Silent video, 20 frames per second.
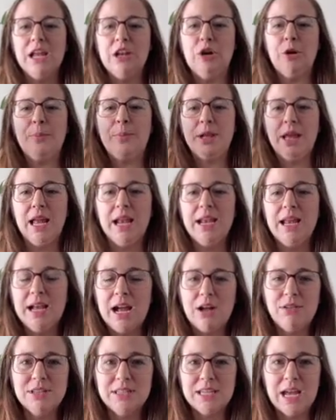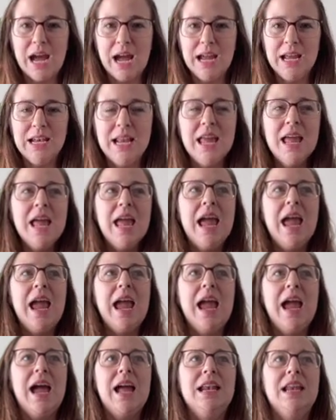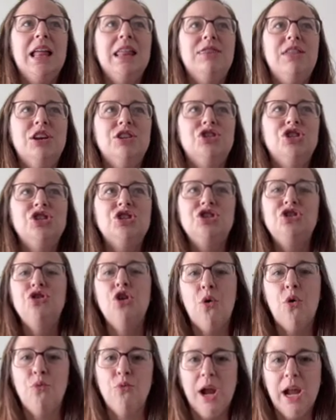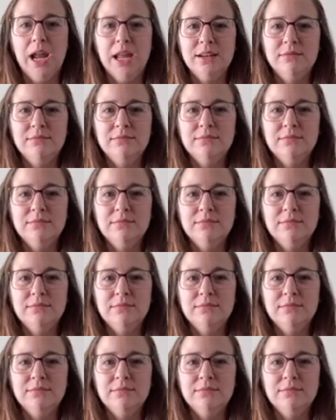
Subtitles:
And you're planting outside and there's just no rain.